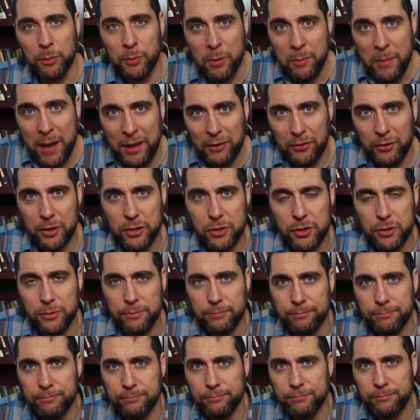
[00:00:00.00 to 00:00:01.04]
the message.
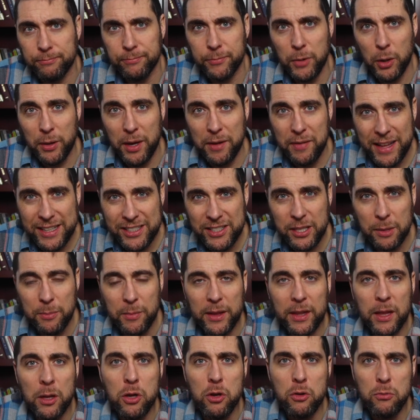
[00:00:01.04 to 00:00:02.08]
Okay, that's something
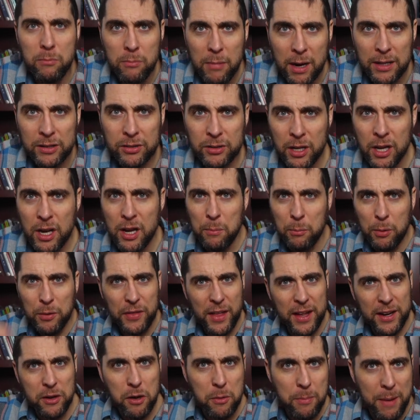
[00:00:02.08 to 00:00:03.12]
that you must put
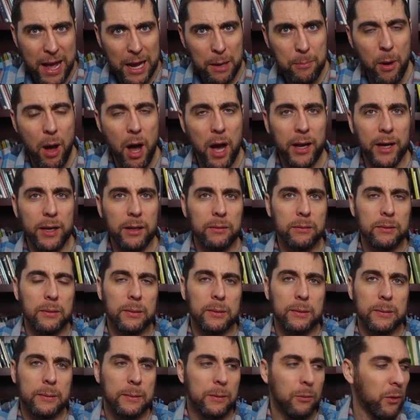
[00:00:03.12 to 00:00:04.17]
that in your back pocket.
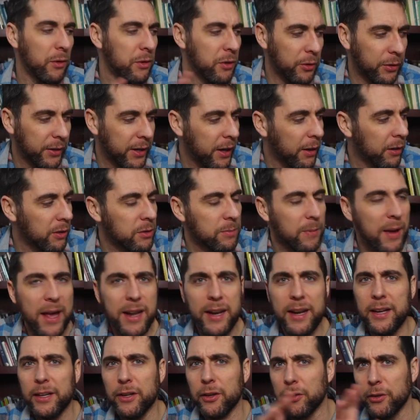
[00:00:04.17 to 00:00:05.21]
Whether you're
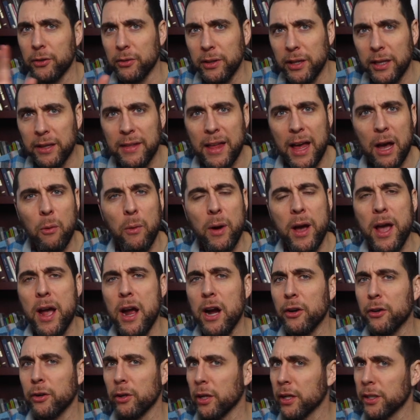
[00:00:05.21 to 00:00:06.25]
charismatic or you lean that way or
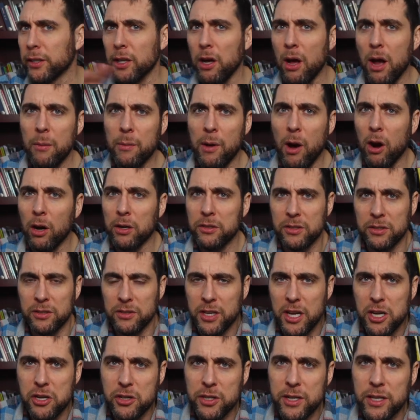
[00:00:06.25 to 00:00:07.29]
you're like, no, I'm a hard
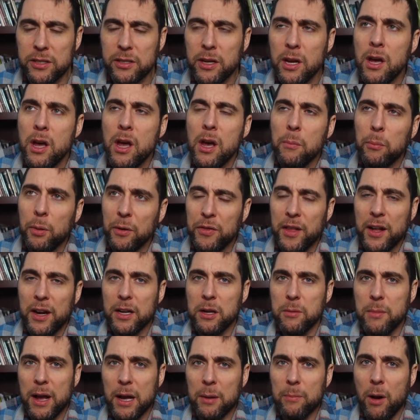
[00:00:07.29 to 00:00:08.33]
cessationist, put that in your
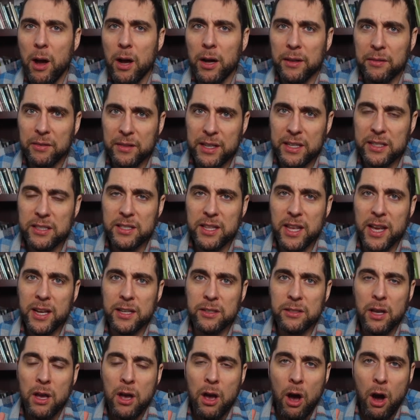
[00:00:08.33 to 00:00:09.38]
back pocket. These things
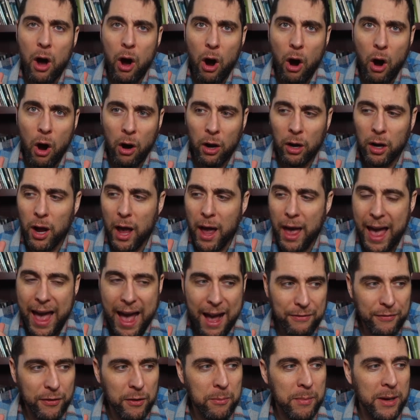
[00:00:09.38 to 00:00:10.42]
are
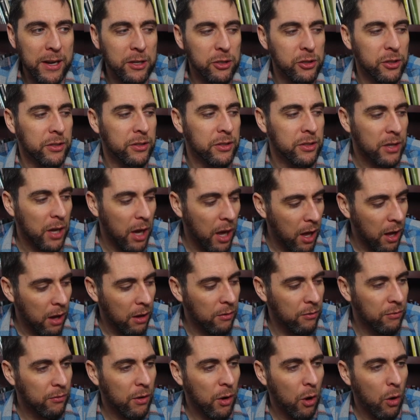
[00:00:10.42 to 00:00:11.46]
affirmations
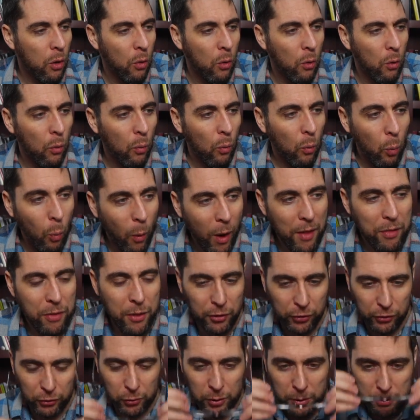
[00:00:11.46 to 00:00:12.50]
of what the
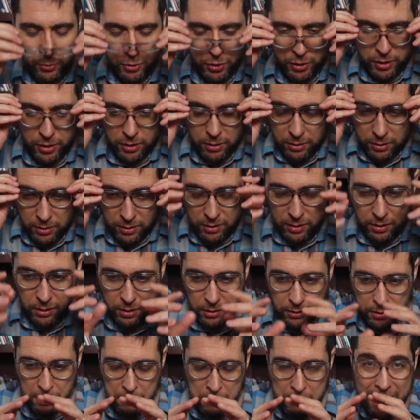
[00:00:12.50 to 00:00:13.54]
scripture,
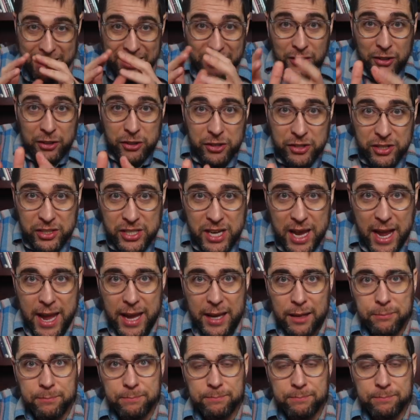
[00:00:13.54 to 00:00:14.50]
the message is saying